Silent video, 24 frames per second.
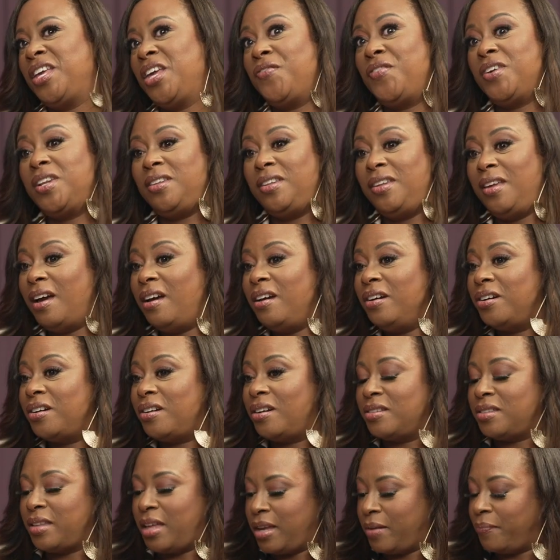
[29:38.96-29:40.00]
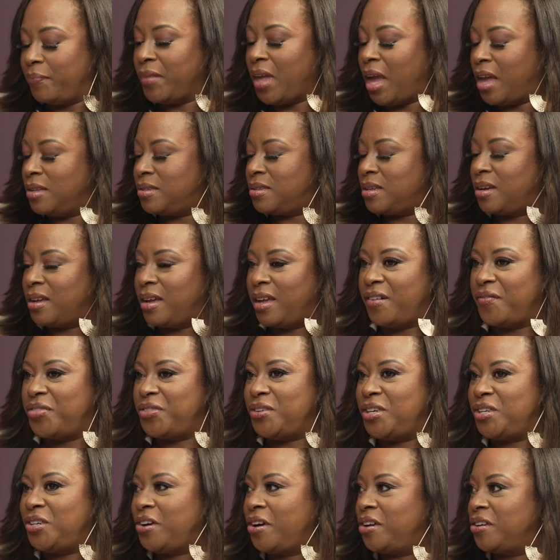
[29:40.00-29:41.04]
Even younger, like I said, I have
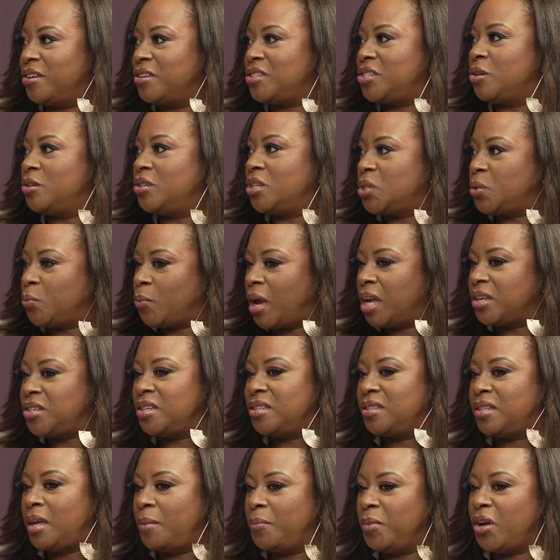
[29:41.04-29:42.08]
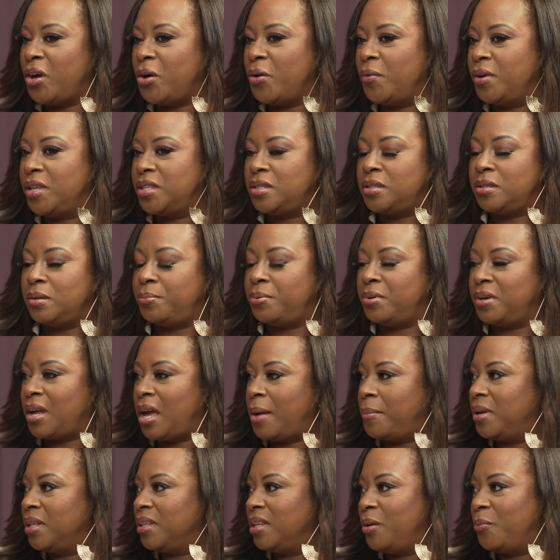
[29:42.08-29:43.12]
3 daughters. So just watching them going to
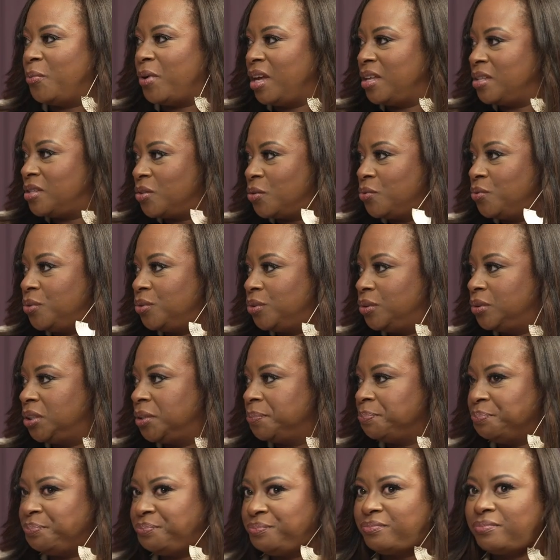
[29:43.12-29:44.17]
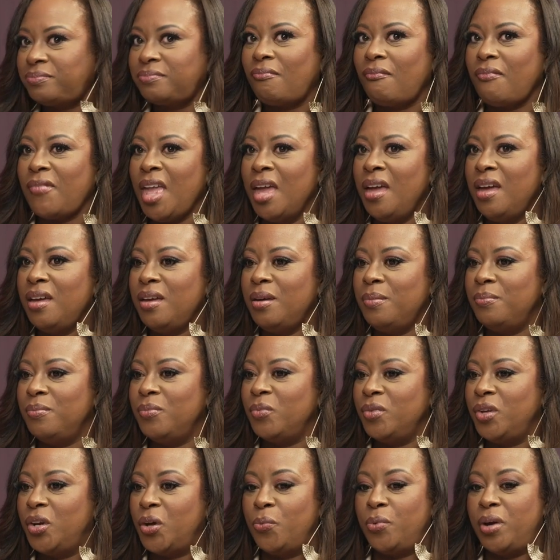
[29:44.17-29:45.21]
predominantly white schools,
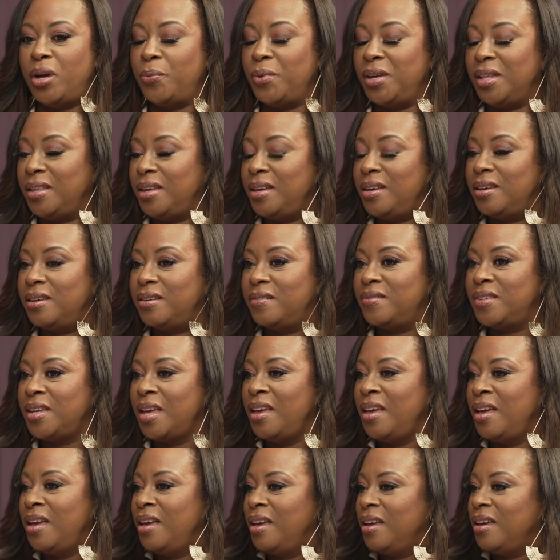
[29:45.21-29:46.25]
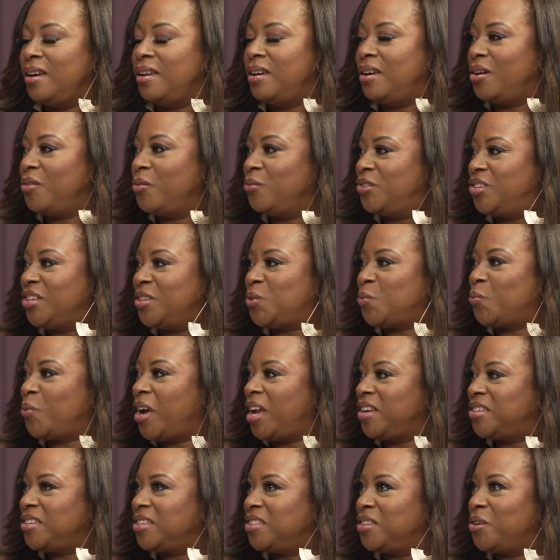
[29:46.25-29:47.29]
where we lived, just
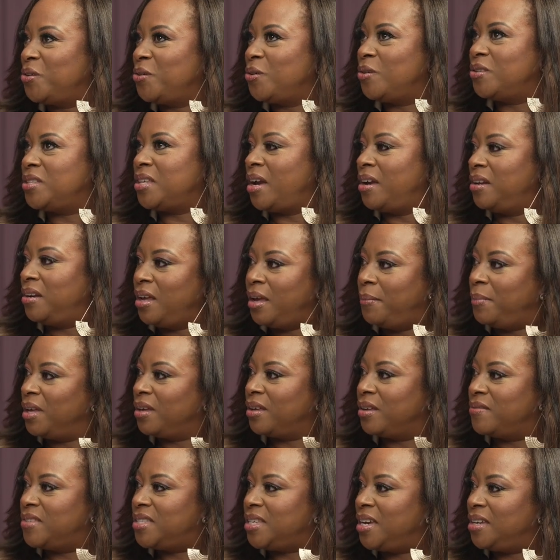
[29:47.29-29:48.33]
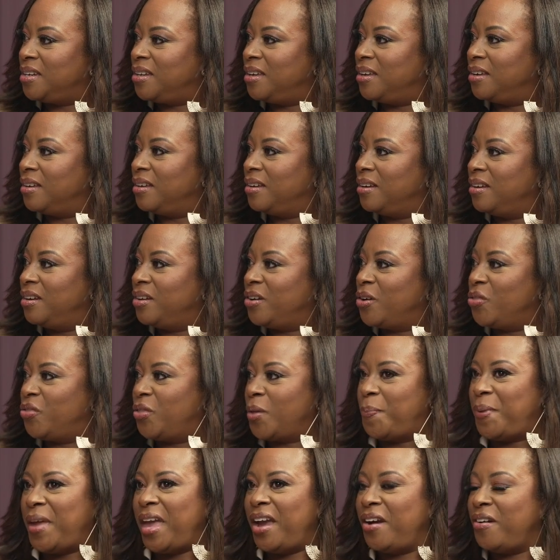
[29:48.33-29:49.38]
watching the whole dynamic of dating,
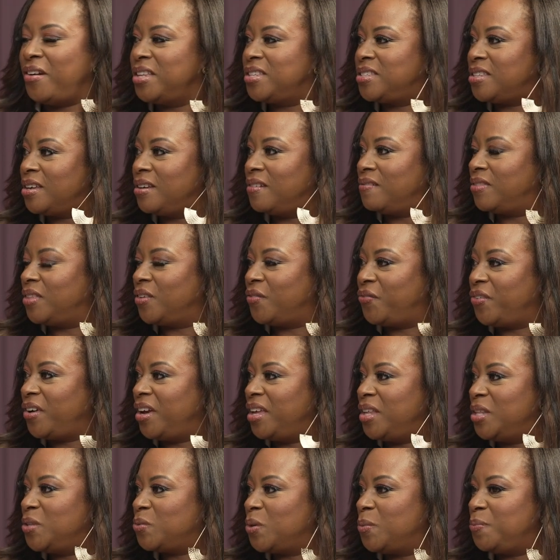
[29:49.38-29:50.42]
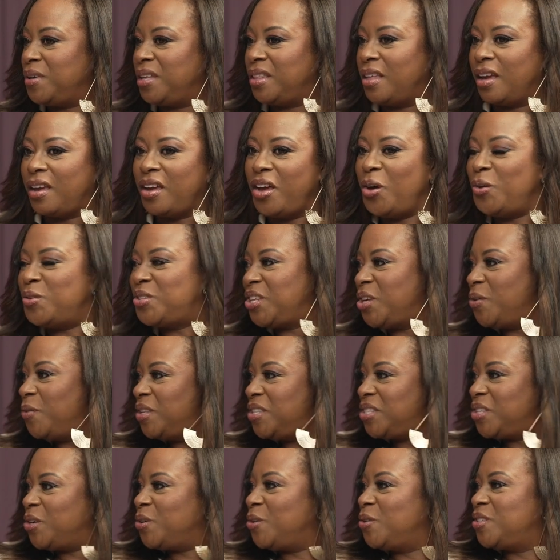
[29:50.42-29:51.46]
the parents of the friends would be like, oh,
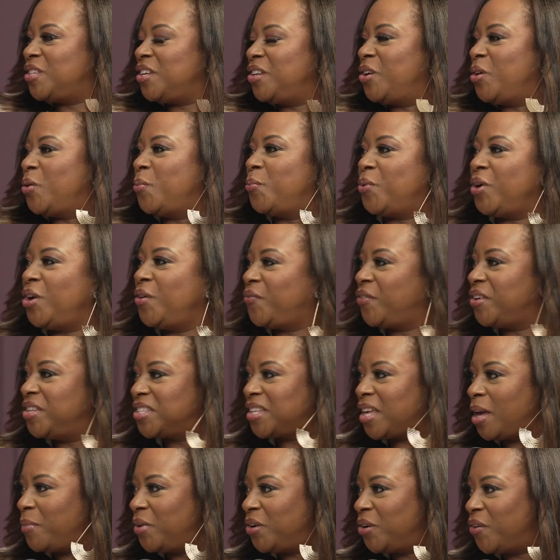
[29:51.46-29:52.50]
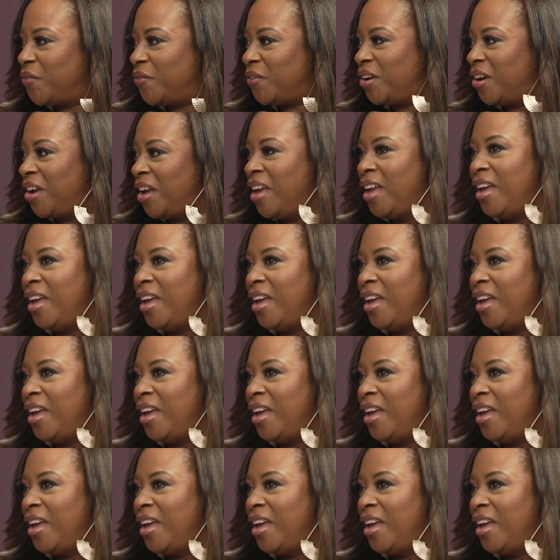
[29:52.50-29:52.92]
so-and-so's, boyfriend's coming over.